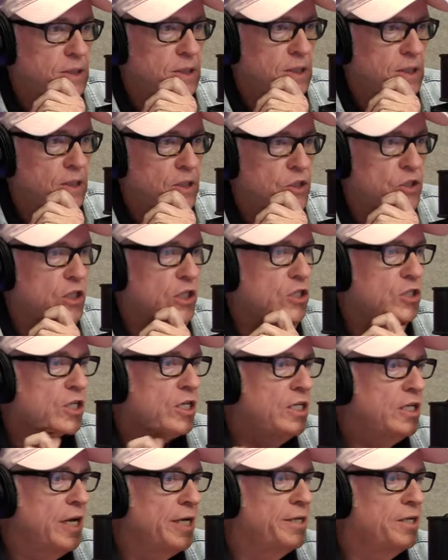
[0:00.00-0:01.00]

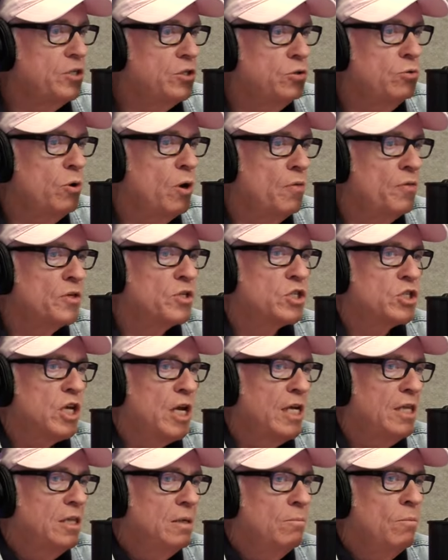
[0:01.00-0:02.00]
1692, the
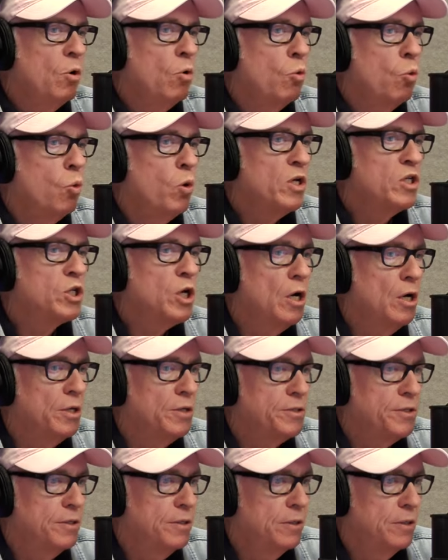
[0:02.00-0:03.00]
Salem witch
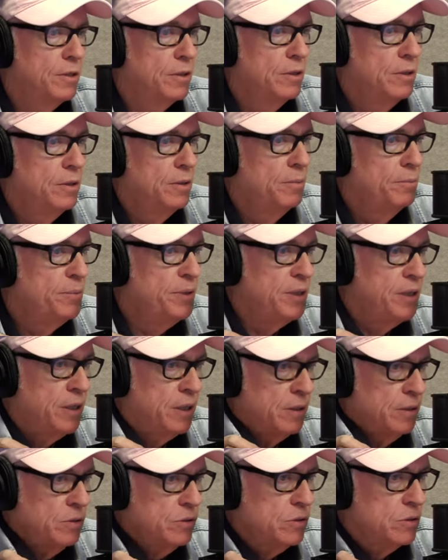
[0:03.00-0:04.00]
hunt
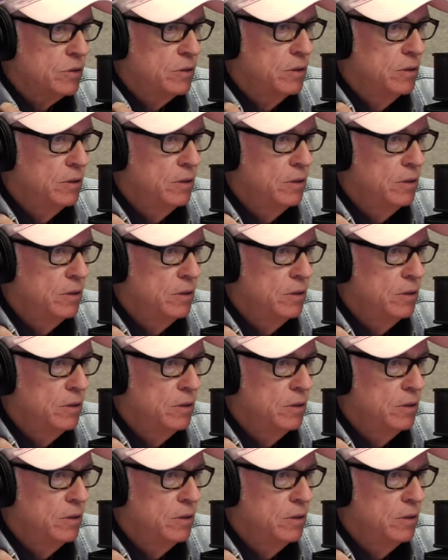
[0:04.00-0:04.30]
begins.